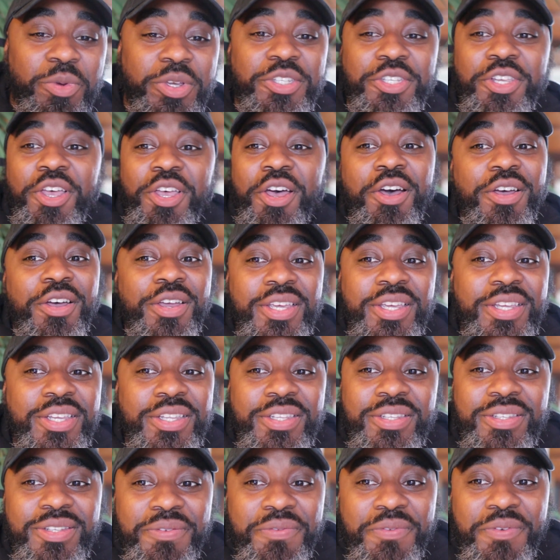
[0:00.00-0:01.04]
we saw
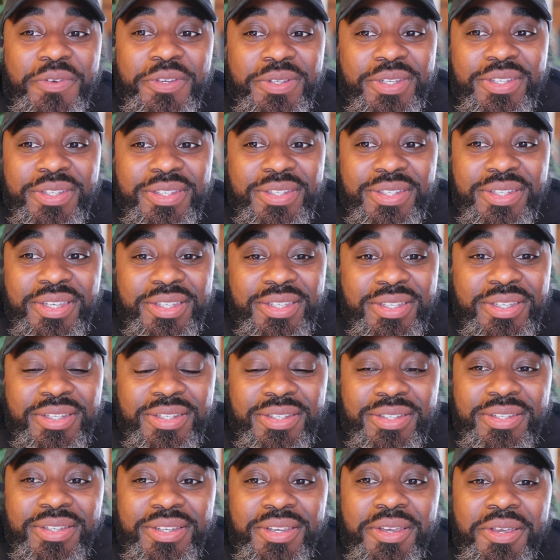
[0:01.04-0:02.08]
in the fifties and
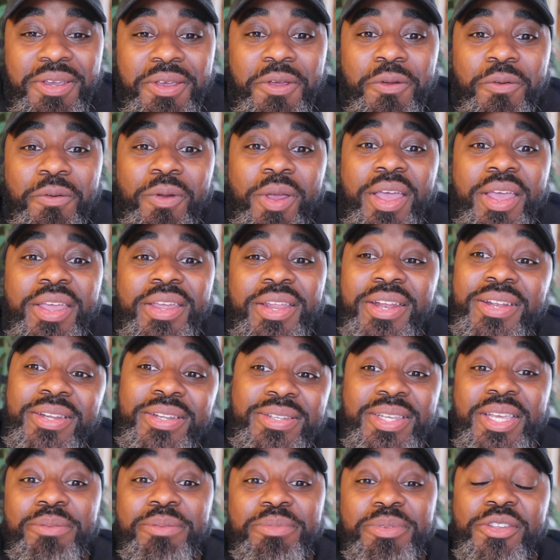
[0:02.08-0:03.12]
sixties, right? And the
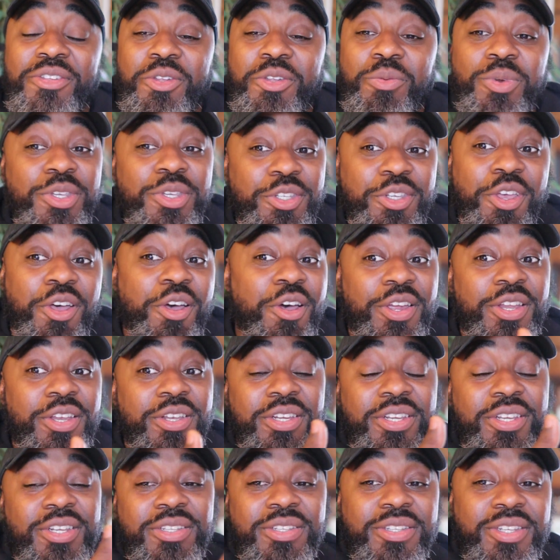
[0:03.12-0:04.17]
same tension we saw in
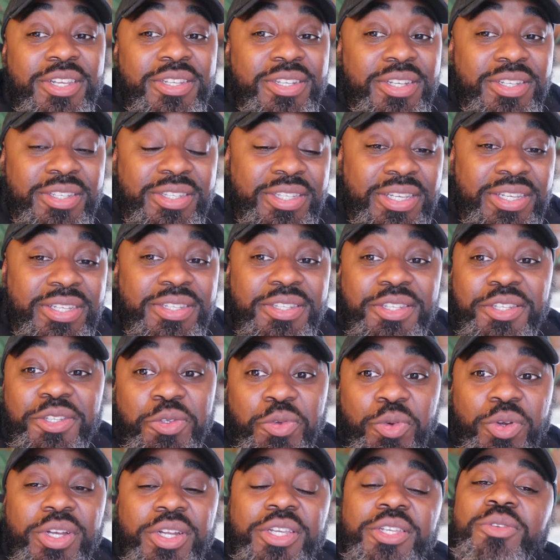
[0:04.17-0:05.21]
the in the tens and
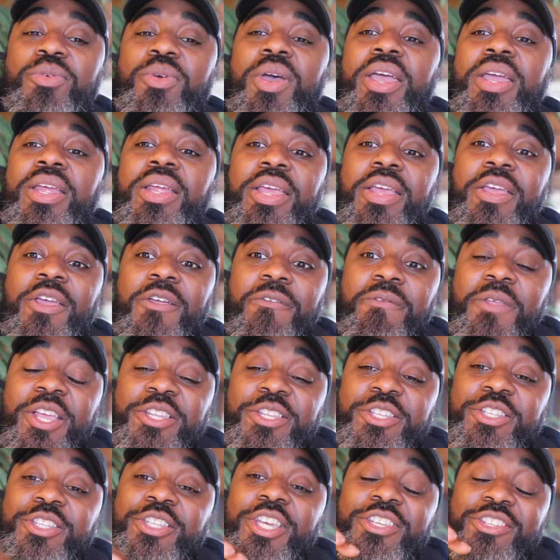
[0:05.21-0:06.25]
twenties, right?
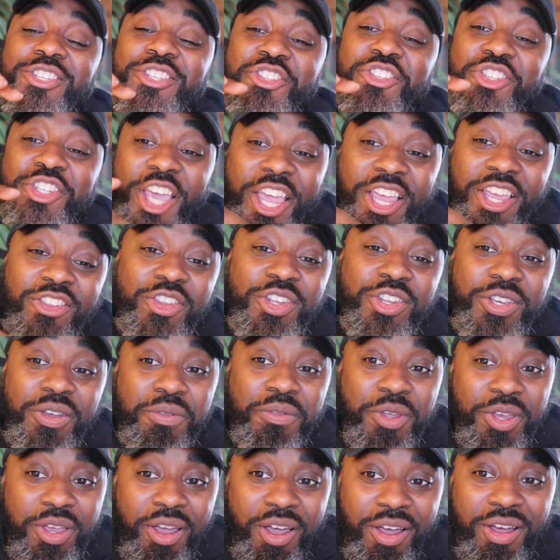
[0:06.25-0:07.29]
It's it's the changing of
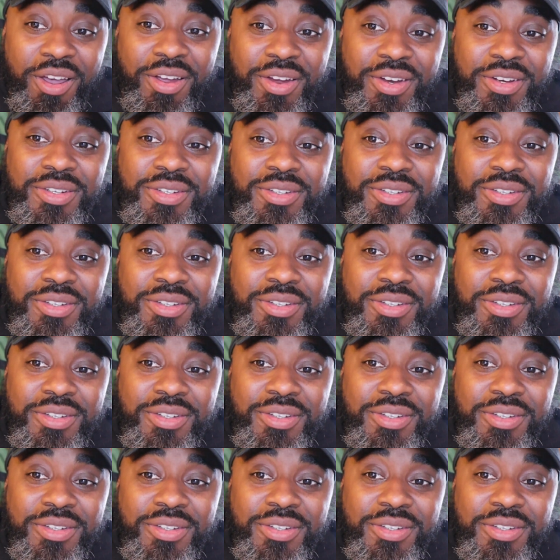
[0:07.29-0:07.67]
the guard,